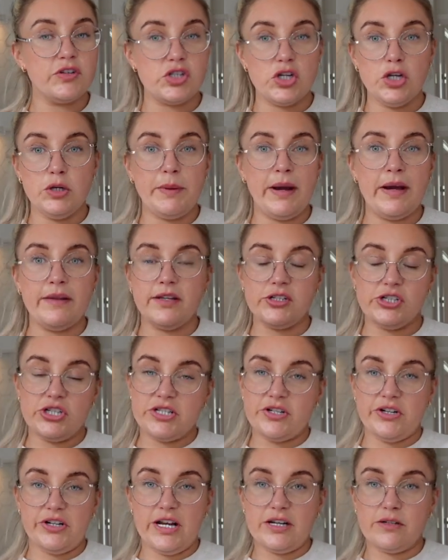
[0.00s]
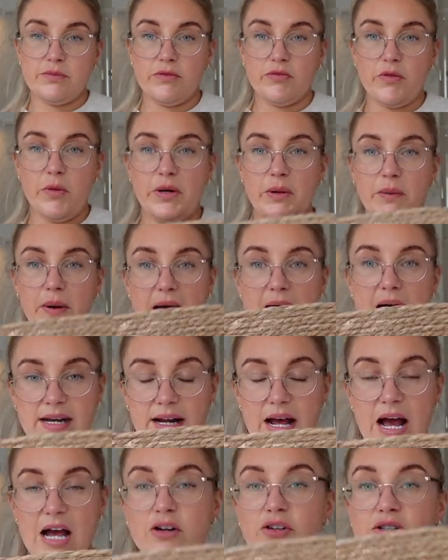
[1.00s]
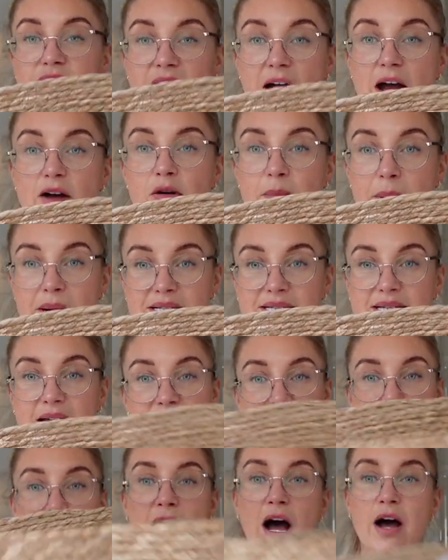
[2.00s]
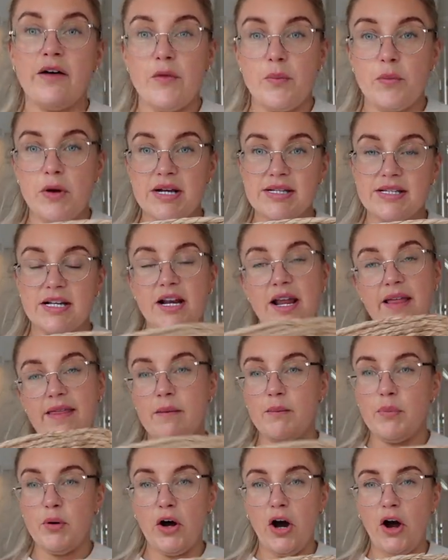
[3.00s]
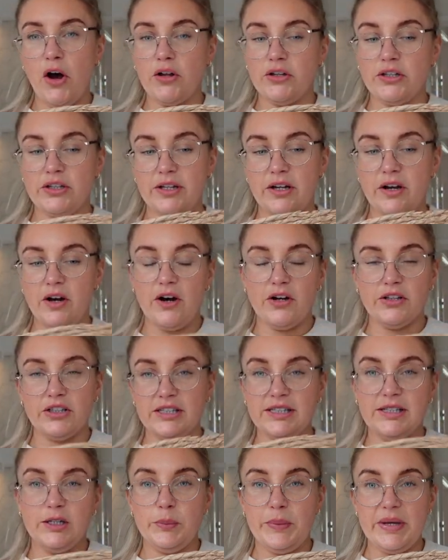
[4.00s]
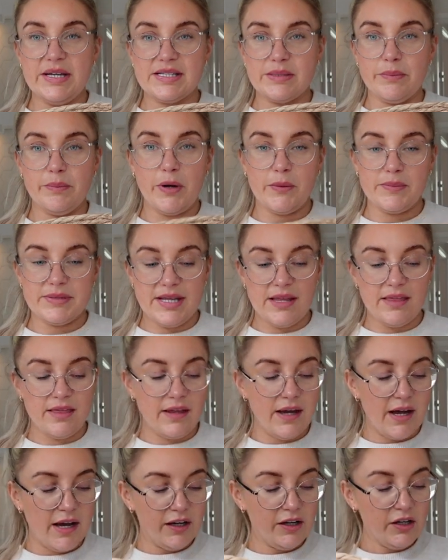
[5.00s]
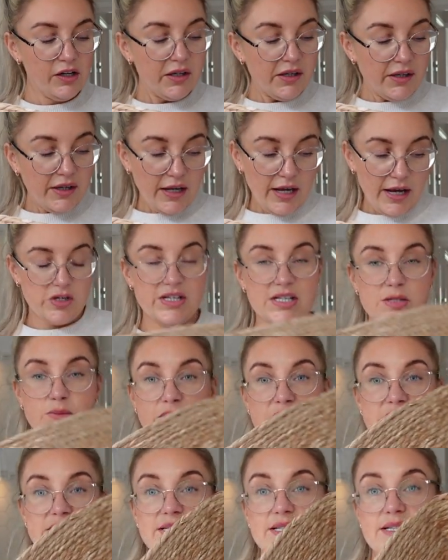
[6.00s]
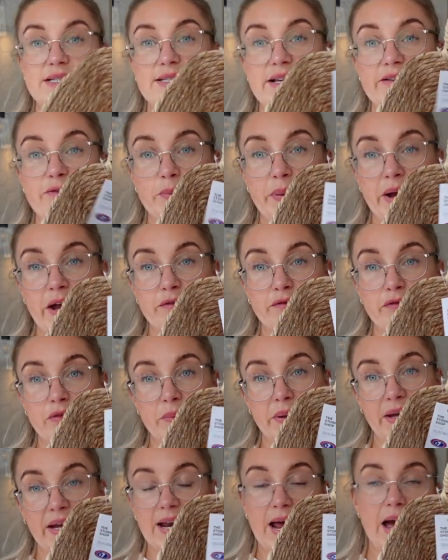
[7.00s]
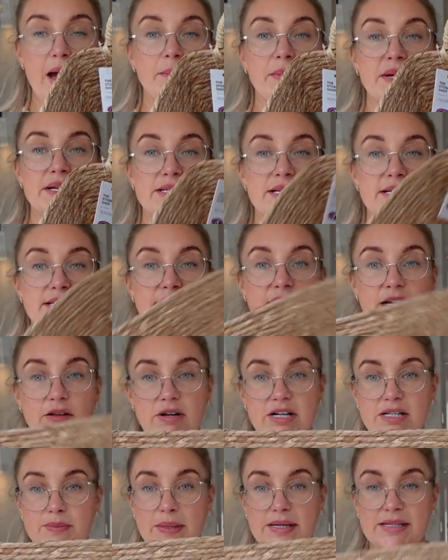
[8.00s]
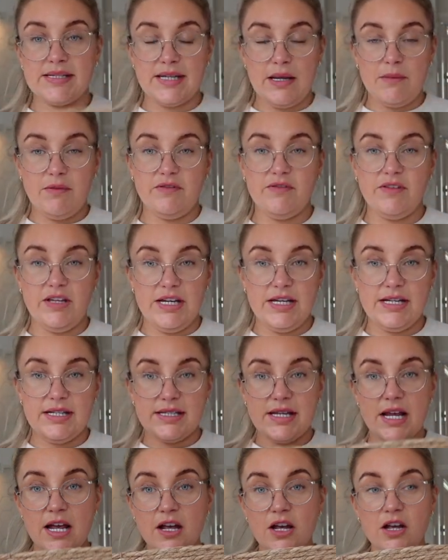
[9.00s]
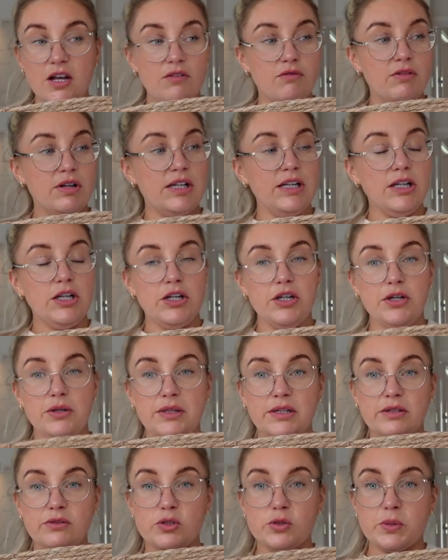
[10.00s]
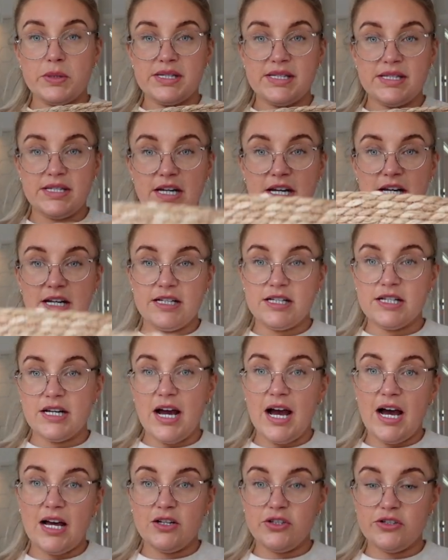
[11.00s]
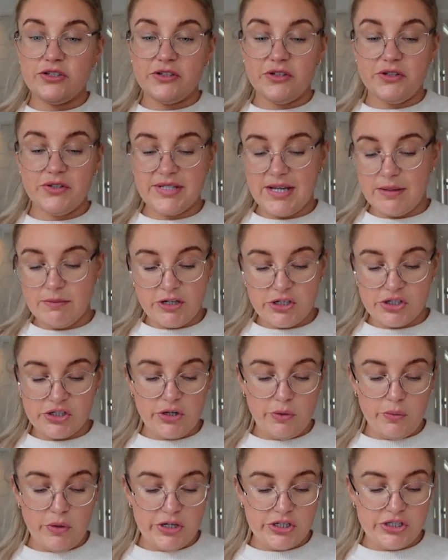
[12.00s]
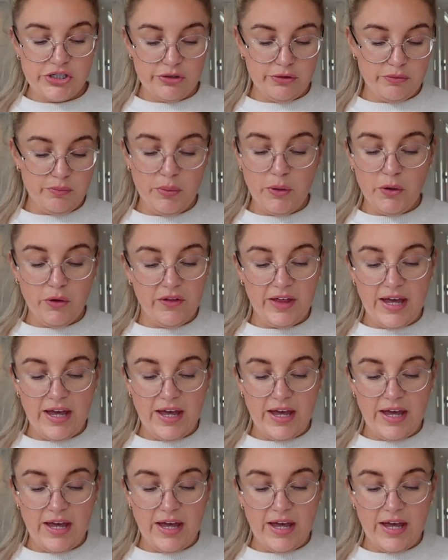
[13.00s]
£2 that she's going to end up throwing away. And I could get her a basket as part of a present and then put all her little bits and bobs in there. So this was £7 from B&M. It's a seagrass basket with these really cute little twisted handles. I'm not sure where she'll put